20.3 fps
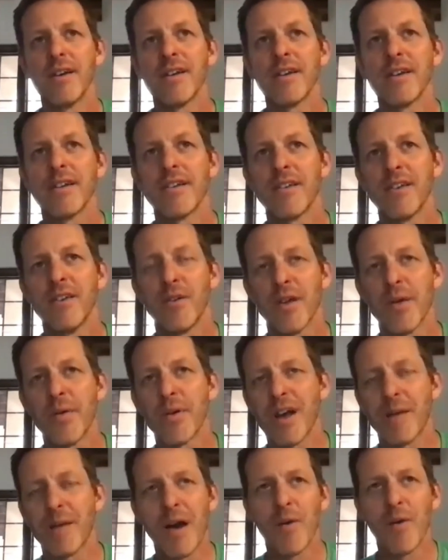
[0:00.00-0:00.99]
they would
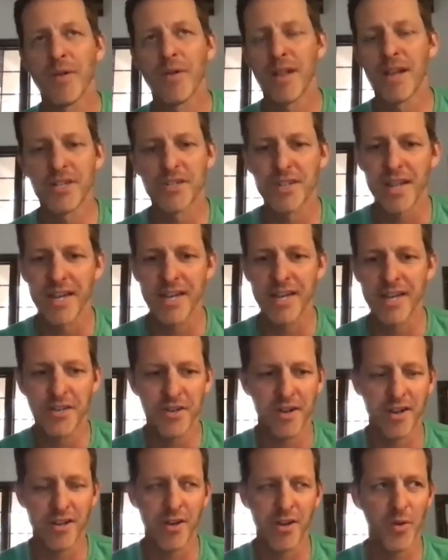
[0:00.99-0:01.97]
come out with
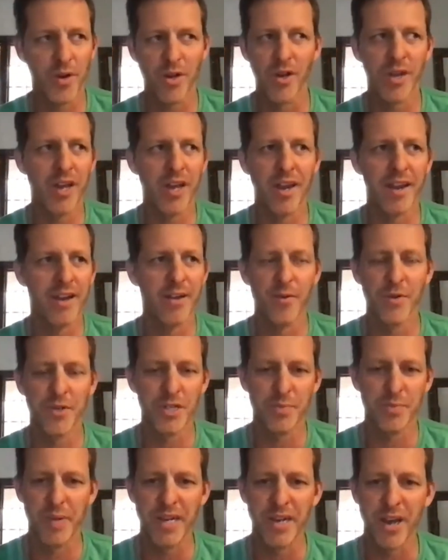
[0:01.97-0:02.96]
legislation and you would look at it and it would
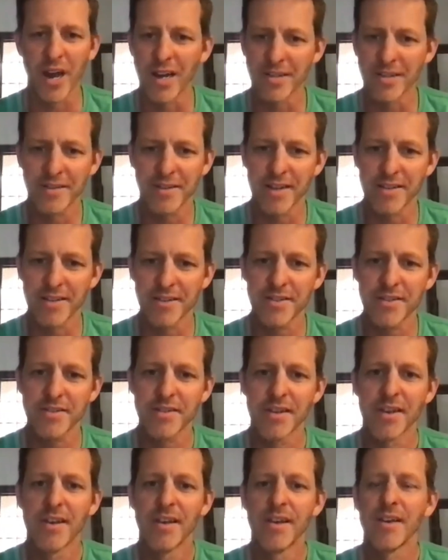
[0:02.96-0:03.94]
just be nonsense.
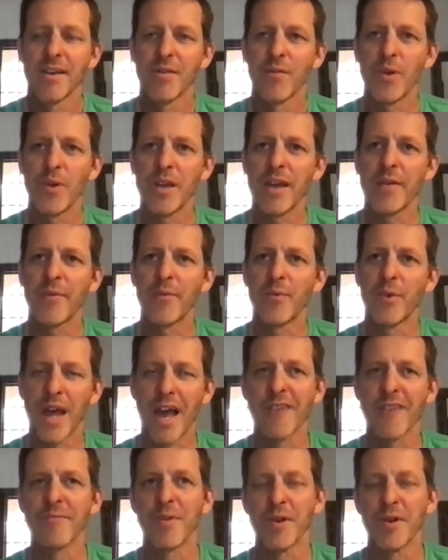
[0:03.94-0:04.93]
We would
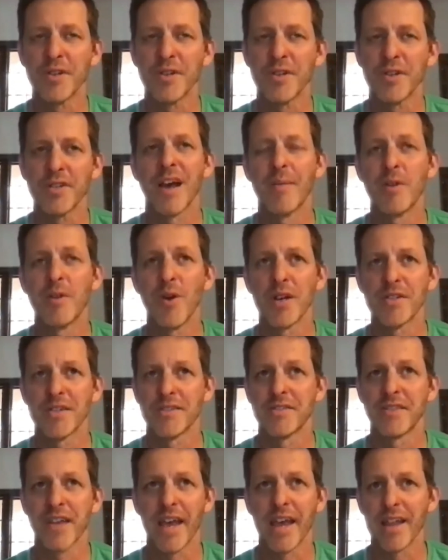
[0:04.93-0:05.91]
have merchants come to us and
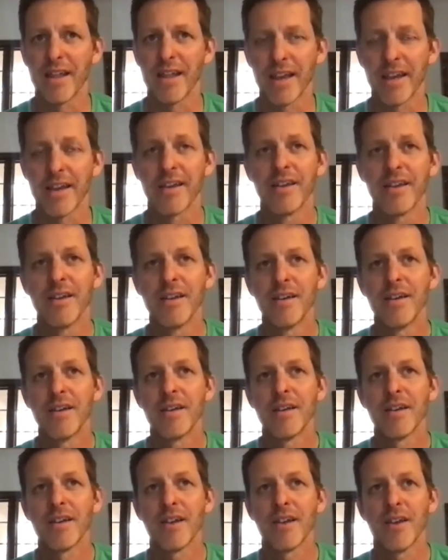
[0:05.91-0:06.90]
say, like,
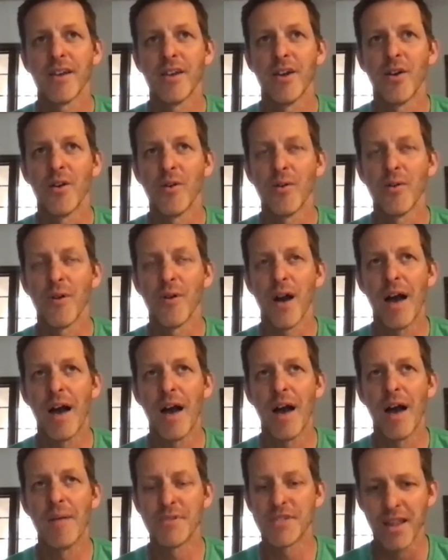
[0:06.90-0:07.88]

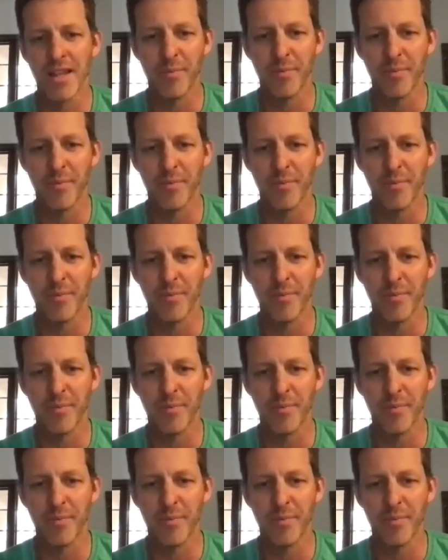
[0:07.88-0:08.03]
I'm selling